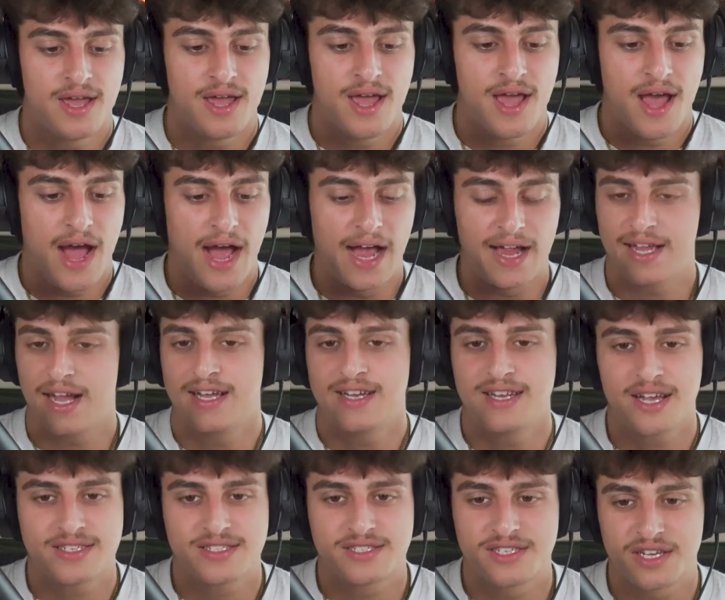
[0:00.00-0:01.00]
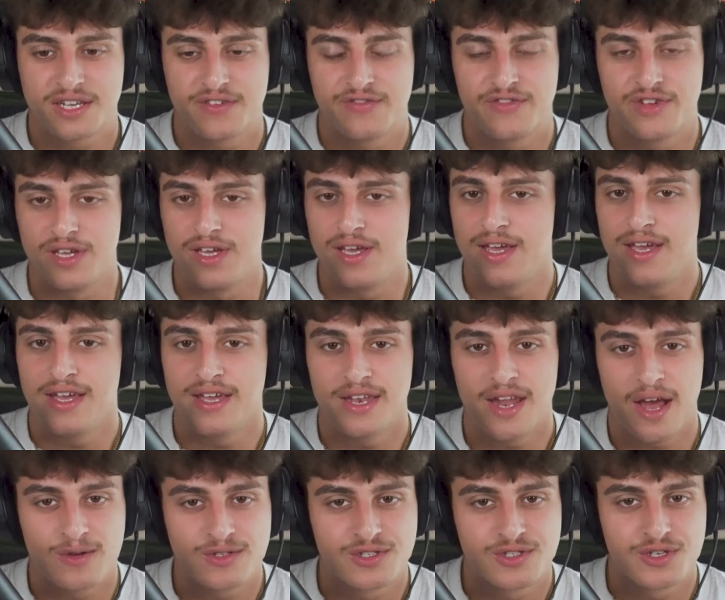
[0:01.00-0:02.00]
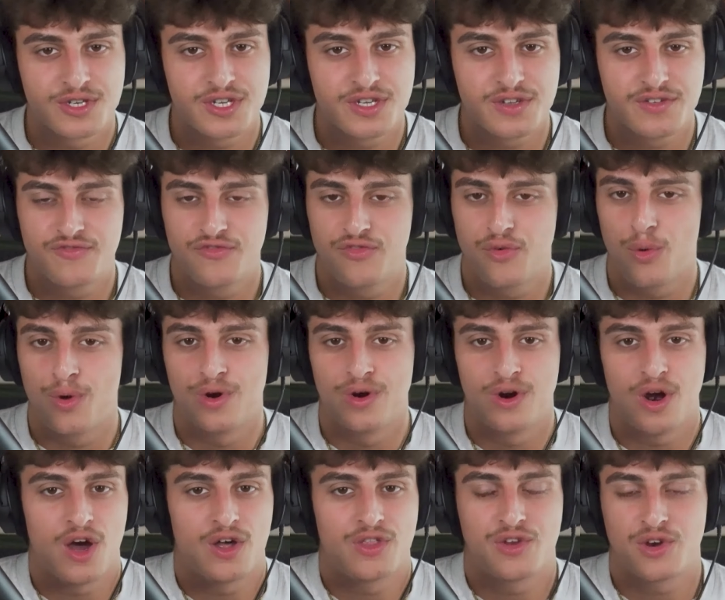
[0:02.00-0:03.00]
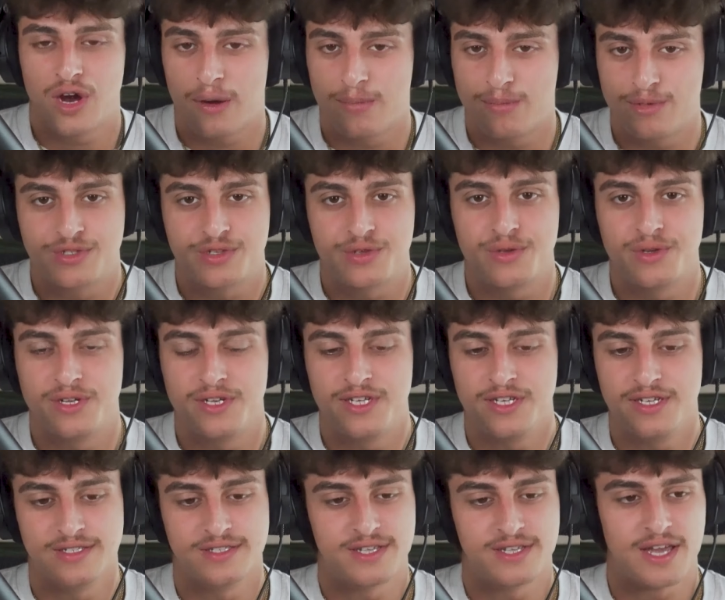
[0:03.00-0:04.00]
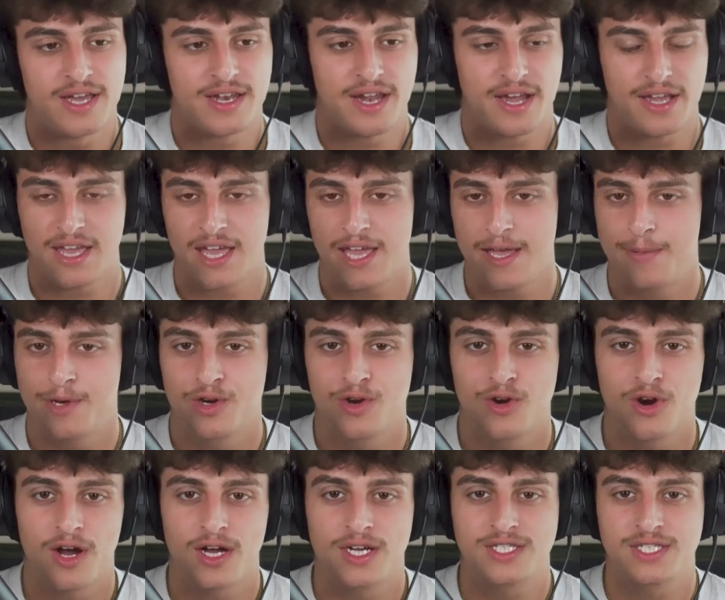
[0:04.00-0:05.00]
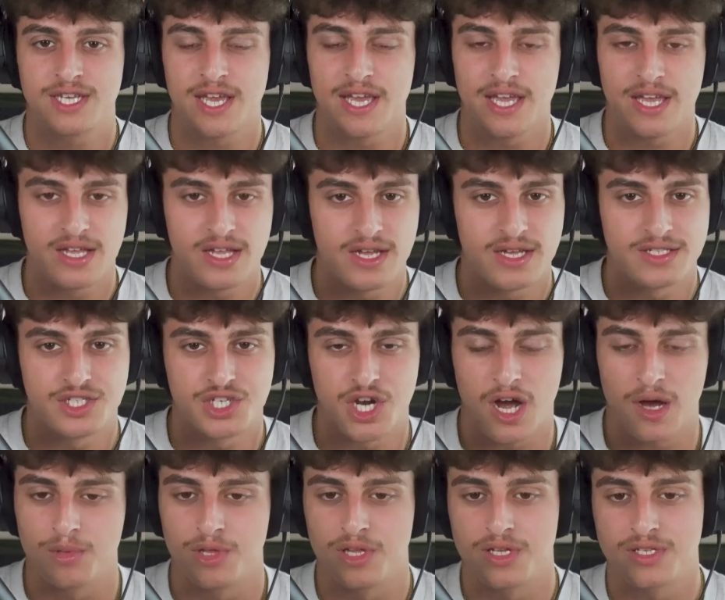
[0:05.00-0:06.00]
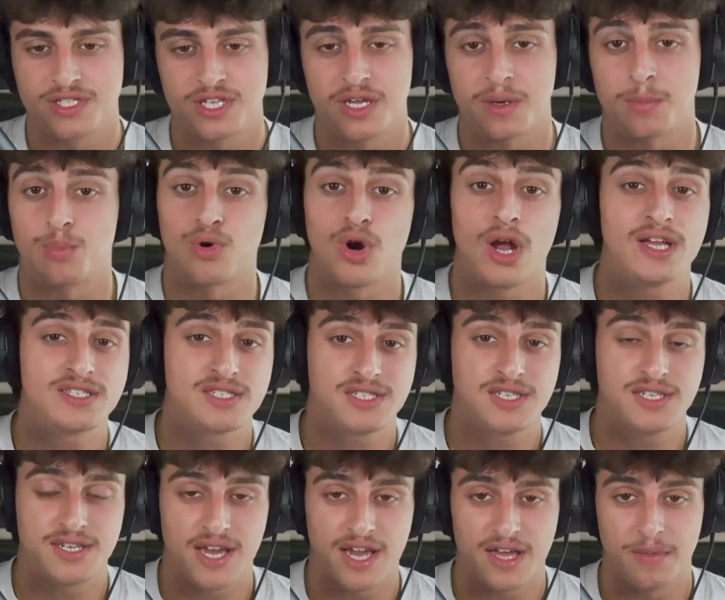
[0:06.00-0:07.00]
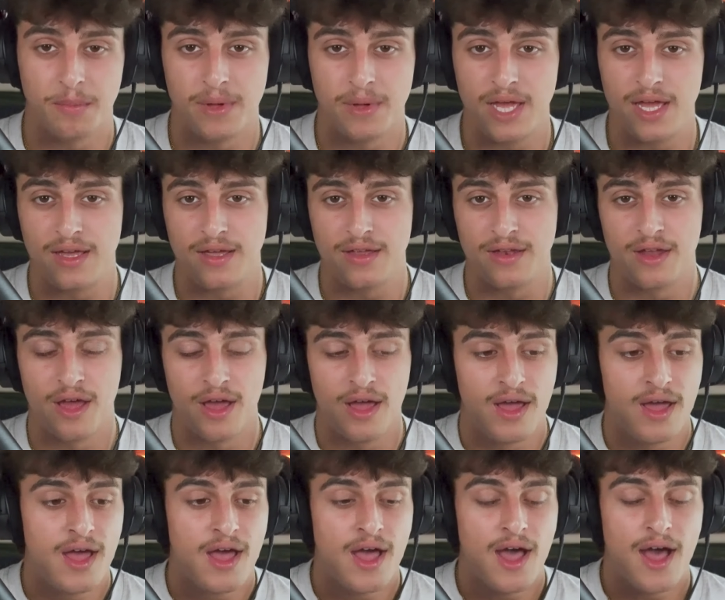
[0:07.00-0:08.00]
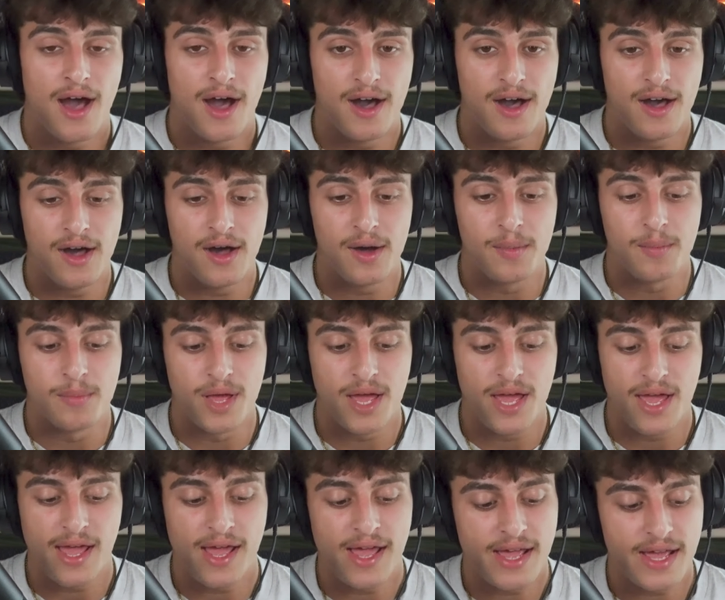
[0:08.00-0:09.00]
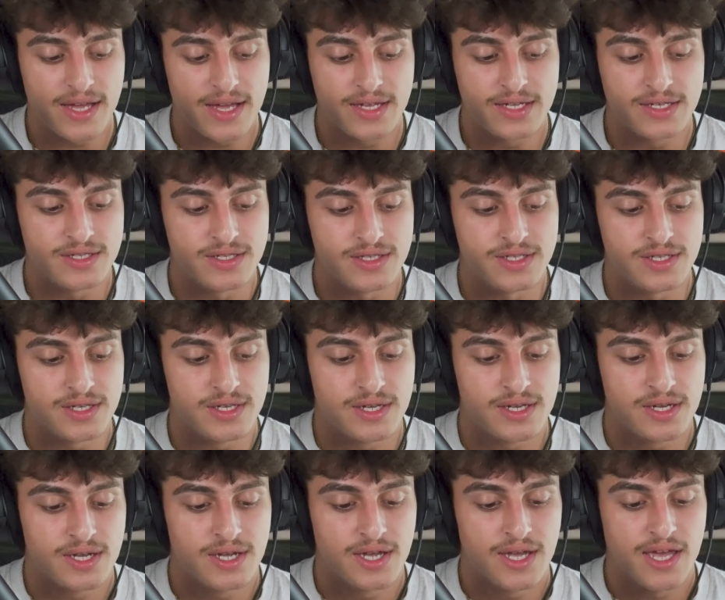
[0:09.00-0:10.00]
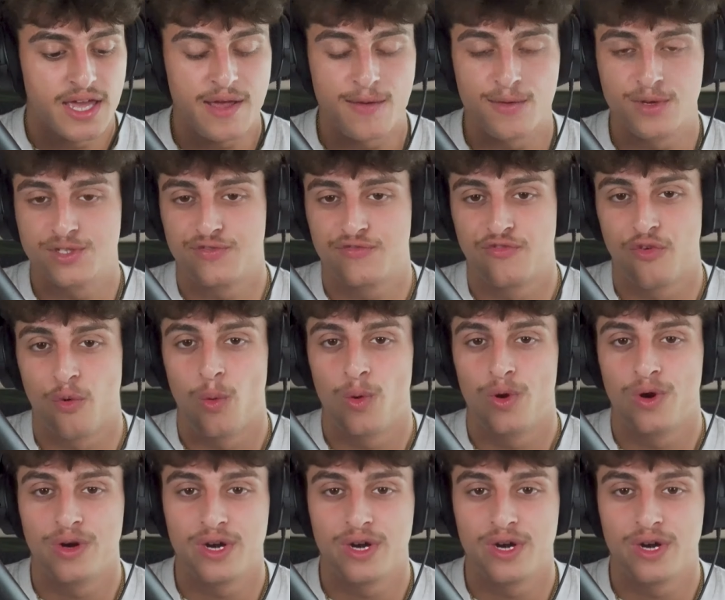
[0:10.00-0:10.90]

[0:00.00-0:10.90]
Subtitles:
I kind of got sick of it, and I was looking for other opportunities, and I came across a job listing Preston had made, and it was for